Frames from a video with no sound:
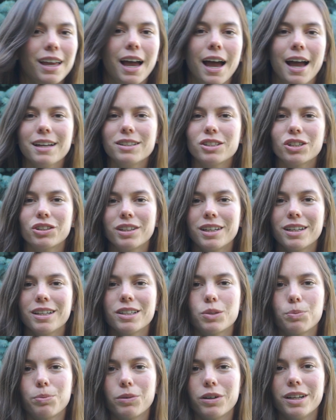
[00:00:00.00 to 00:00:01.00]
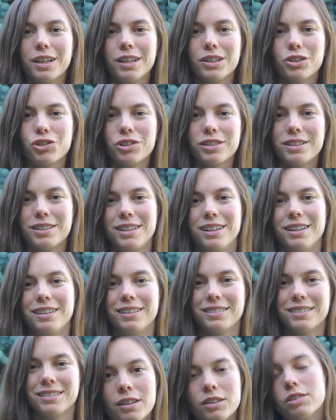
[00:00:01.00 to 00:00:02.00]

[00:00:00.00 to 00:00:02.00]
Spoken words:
I just think it's pretty interesting.